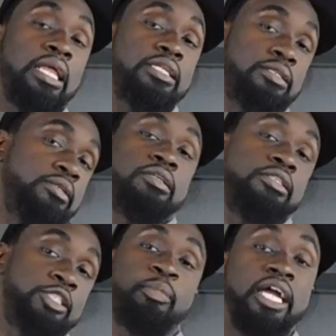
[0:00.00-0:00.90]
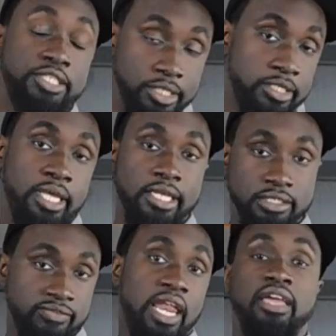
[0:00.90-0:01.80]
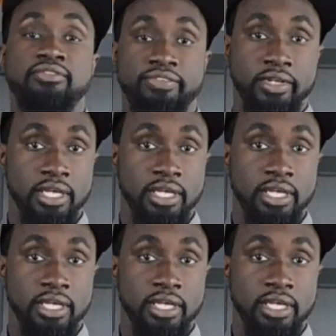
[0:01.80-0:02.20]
like the spicier things of life.